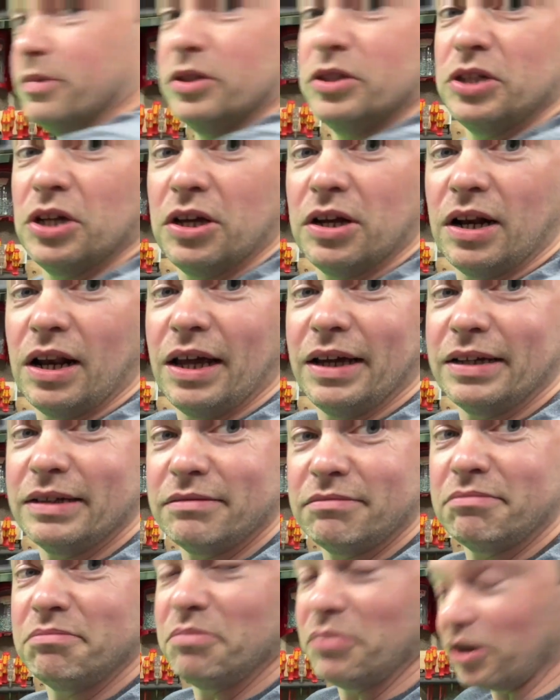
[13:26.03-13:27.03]
internal
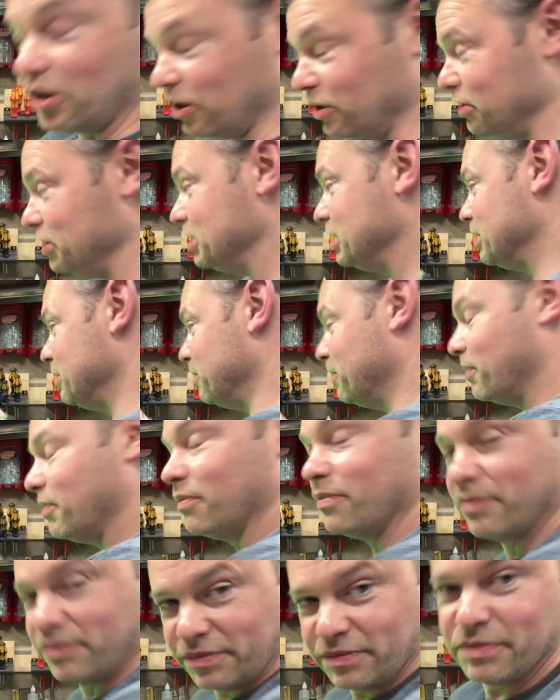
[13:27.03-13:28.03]
lighting because
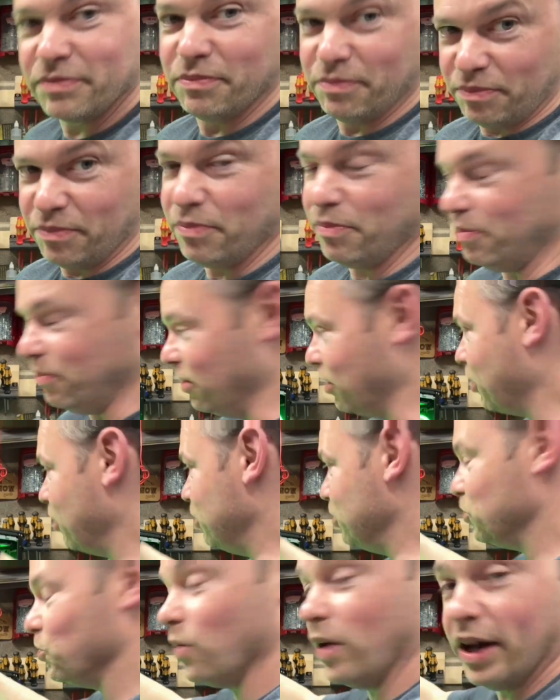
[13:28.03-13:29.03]

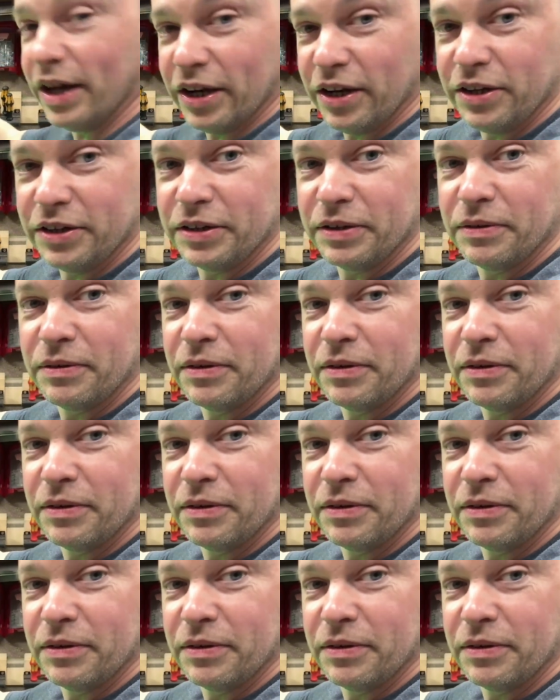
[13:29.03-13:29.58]
why not?